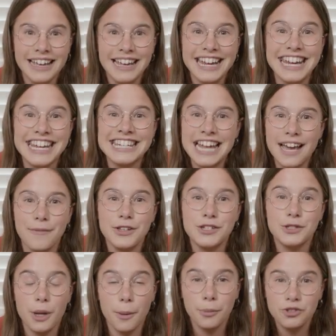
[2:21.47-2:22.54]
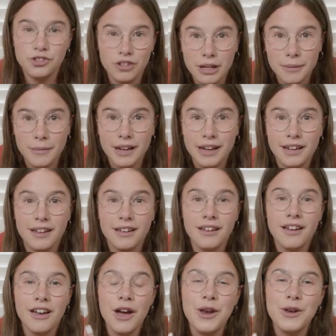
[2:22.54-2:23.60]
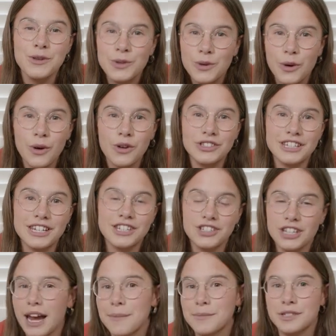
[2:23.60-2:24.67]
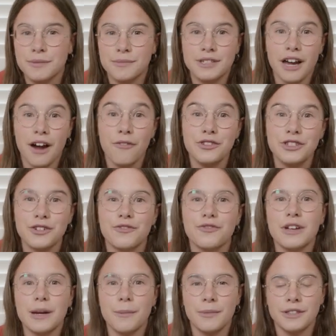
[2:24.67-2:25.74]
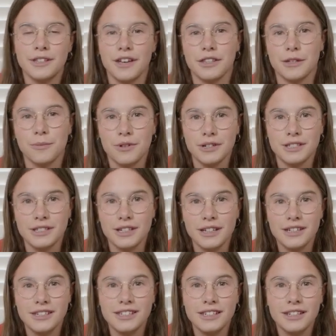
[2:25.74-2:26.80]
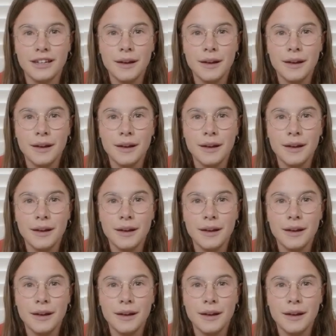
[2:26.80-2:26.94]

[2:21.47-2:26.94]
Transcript: he never stopped dreaming, nor did he change himself to fit in with the other prisoners.